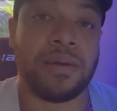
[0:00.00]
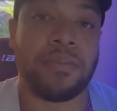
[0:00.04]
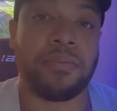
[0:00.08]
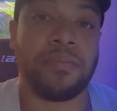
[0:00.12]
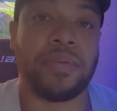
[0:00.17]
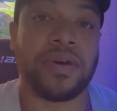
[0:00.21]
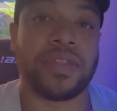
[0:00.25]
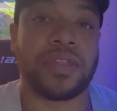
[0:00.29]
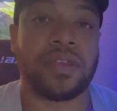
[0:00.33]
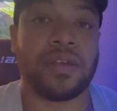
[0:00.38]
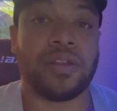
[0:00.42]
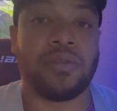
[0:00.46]

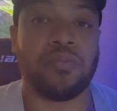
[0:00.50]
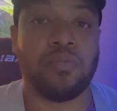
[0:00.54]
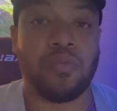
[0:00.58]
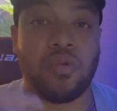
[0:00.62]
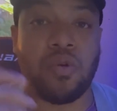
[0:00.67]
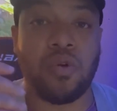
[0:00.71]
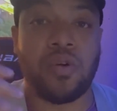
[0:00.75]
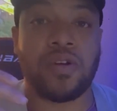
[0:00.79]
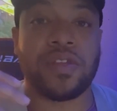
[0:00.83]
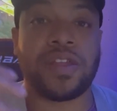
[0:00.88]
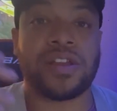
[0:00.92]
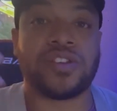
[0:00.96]
But the
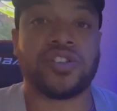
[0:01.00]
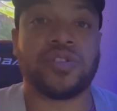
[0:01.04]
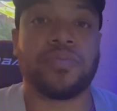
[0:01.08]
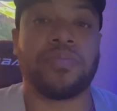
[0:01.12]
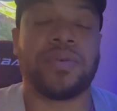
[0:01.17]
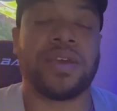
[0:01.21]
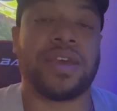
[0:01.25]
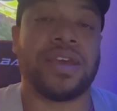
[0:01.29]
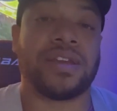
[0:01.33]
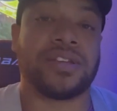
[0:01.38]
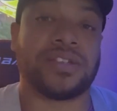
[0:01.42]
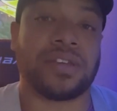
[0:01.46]
more that you
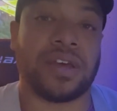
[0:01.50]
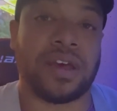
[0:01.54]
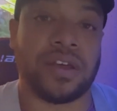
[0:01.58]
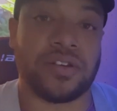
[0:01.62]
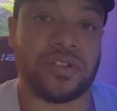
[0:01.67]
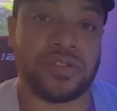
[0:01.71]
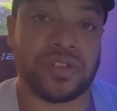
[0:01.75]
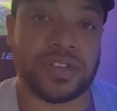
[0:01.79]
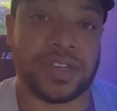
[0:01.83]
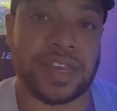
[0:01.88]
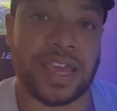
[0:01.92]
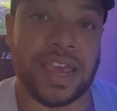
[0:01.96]
begin to
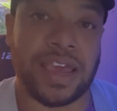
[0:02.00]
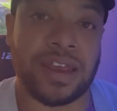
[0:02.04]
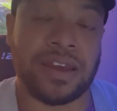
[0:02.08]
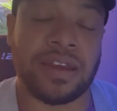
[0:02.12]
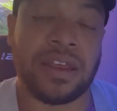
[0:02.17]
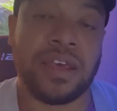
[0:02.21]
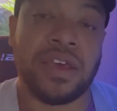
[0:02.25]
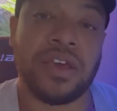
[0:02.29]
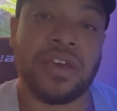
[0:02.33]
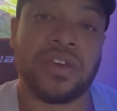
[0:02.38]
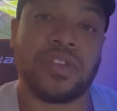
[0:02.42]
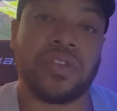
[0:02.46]

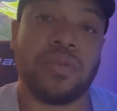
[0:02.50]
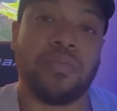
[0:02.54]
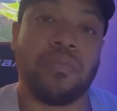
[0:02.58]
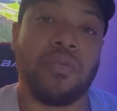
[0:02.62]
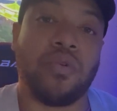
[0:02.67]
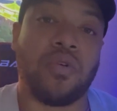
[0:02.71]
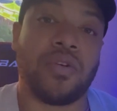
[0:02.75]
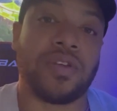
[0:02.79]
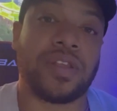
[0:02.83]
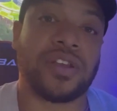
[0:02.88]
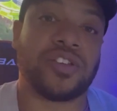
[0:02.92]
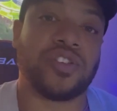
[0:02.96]
understand, the
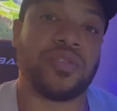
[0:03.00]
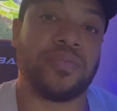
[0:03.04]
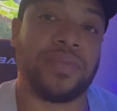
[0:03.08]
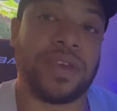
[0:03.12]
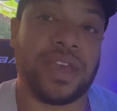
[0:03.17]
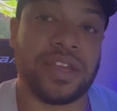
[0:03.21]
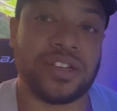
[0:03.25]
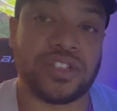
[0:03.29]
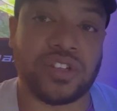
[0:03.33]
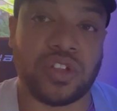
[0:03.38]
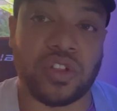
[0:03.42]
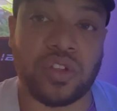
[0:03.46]
more that you
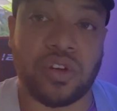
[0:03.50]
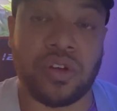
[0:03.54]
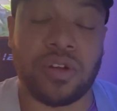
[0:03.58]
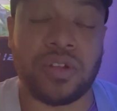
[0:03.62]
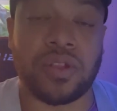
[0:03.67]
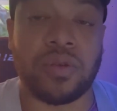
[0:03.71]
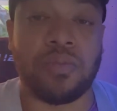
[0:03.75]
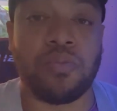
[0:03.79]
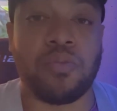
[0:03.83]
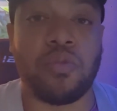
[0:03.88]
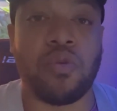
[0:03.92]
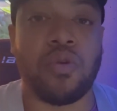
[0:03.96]
begin to learn,
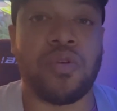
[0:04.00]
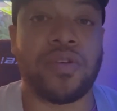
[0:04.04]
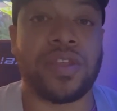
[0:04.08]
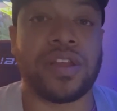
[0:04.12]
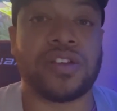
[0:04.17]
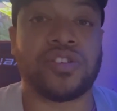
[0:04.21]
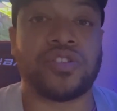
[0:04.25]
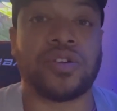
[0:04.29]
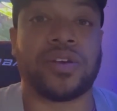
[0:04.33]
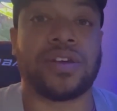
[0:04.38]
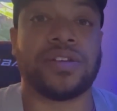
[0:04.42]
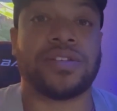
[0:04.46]
the more
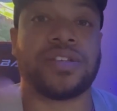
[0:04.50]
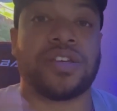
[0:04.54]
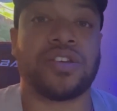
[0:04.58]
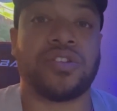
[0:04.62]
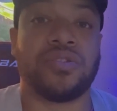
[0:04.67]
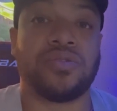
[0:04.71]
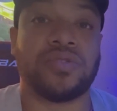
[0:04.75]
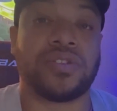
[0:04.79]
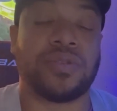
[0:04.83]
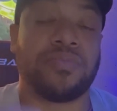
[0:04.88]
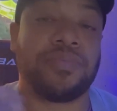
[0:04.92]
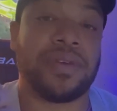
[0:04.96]
that you
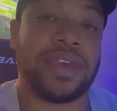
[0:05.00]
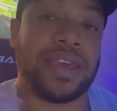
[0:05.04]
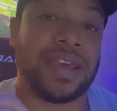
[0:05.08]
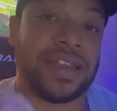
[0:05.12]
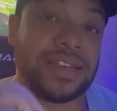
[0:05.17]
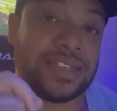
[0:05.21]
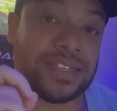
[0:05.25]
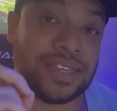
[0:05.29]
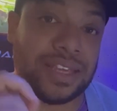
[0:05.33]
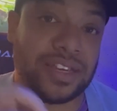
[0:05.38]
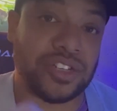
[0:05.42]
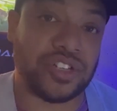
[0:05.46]
continue to be
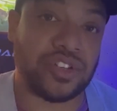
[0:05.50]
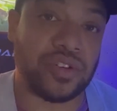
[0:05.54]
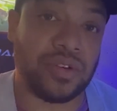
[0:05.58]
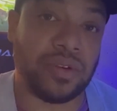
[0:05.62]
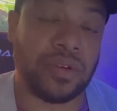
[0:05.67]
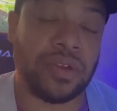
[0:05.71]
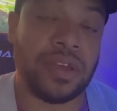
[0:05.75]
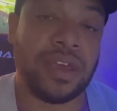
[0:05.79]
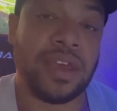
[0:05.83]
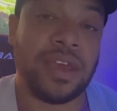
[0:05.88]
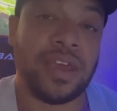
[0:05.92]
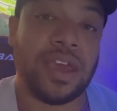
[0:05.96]

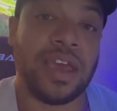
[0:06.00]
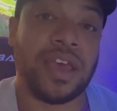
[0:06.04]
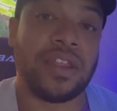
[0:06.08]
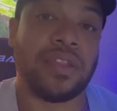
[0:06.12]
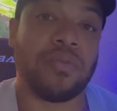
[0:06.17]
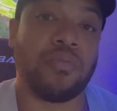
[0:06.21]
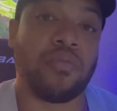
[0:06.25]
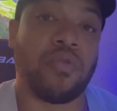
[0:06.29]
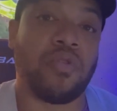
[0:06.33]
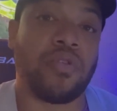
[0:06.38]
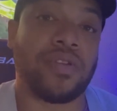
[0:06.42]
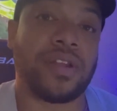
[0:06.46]
intentional, and the
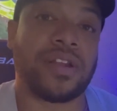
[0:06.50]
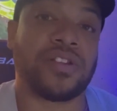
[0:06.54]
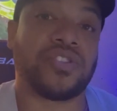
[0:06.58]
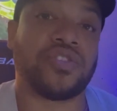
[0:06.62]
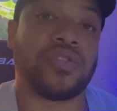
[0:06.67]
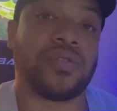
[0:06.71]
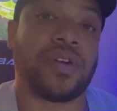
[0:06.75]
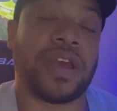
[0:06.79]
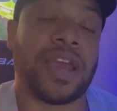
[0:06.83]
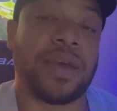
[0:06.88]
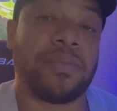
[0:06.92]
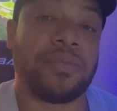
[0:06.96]
more that
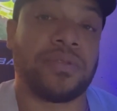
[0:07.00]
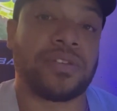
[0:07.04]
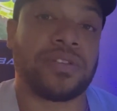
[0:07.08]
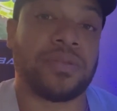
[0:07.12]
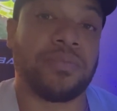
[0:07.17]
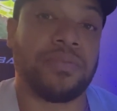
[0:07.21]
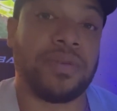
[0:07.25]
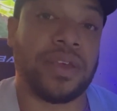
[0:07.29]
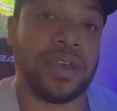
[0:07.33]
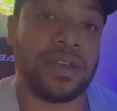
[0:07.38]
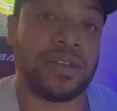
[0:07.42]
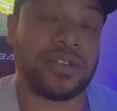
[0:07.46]
you're able
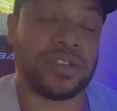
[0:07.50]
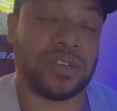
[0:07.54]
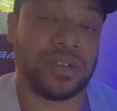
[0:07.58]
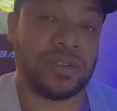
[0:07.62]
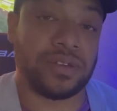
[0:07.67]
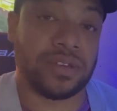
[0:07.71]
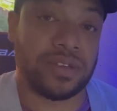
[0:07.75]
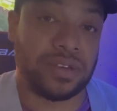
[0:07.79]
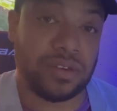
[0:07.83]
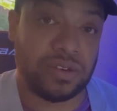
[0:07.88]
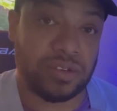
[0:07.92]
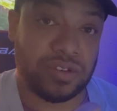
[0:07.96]

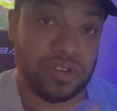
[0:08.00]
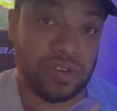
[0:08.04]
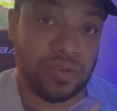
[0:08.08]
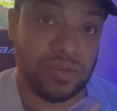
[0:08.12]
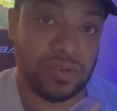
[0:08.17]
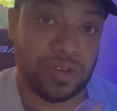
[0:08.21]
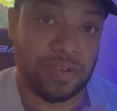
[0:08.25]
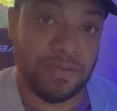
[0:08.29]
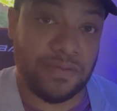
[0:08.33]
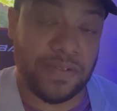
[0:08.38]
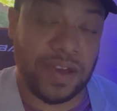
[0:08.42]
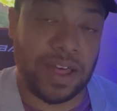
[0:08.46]
to
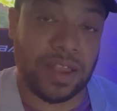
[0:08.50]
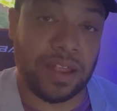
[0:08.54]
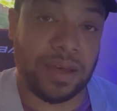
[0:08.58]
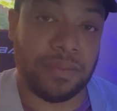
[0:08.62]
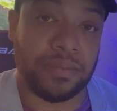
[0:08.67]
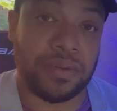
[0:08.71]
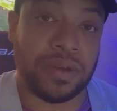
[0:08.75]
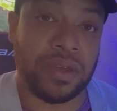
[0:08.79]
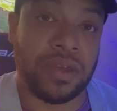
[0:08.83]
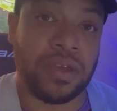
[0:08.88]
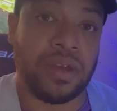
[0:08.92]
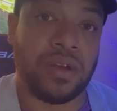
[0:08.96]

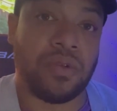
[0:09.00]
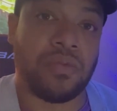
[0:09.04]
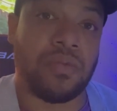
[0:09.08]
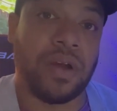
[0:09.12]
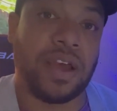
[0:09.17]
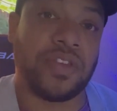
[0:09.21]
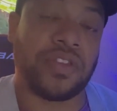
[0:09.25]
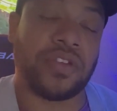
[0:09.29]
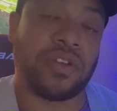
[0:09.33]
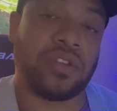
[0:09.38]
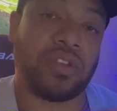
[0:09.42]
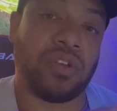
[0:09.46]
develop,
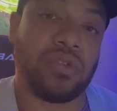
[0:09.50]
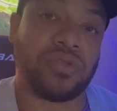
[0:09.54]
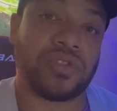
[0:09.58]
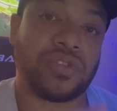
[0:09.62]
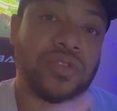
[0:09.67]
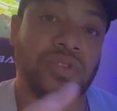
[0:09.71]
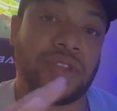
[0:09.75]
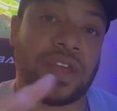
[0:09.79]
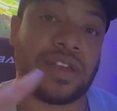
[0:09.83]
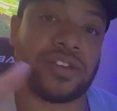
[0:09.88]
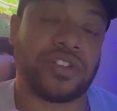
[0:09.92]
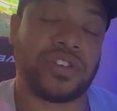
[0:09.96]
right? The
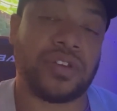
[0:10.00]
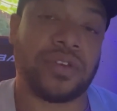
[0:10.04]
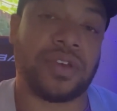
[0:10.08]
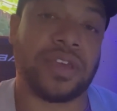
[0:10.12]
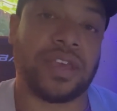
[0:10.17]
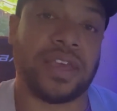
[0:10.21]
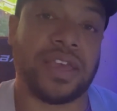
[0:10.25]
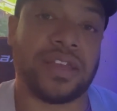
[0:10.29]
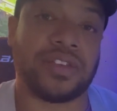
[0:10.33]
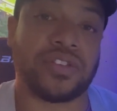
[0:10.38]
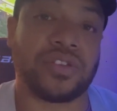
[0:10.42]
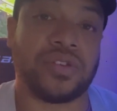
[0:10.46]
closer that you can
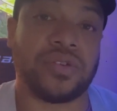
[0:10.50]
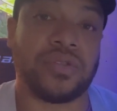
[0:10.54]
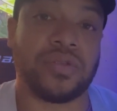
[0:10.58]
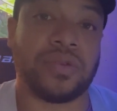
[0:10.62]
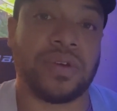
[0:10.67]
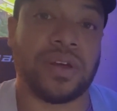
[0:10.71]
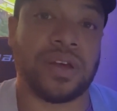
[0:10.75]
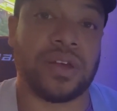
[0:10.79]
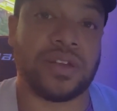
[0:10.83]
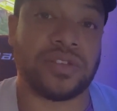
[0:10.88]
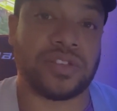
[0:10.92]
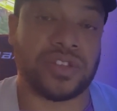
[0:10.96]
get to
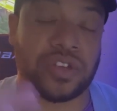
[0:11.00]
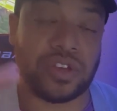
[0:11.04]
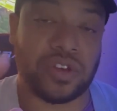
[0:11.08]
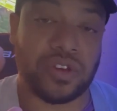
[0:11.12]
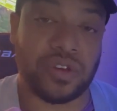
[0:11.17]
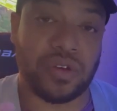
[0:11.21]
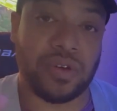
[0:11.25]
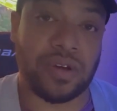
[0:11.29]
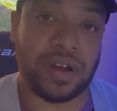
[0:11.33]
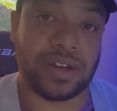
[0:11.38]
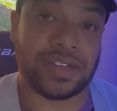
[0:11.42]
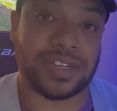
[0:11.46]
a
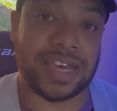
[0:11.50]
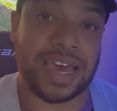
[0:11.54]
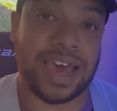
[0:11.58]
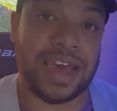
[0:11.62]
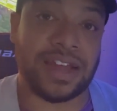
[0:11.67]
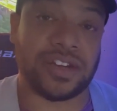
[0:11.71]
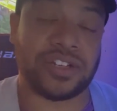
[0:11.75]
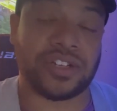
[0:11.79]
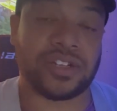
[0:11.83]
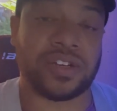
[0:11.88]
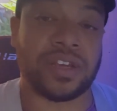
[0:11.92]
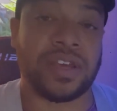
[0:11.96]
secure
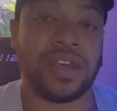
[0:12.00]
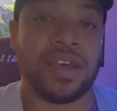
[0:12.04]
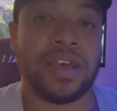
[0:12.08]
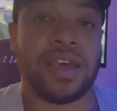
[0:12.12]
attached.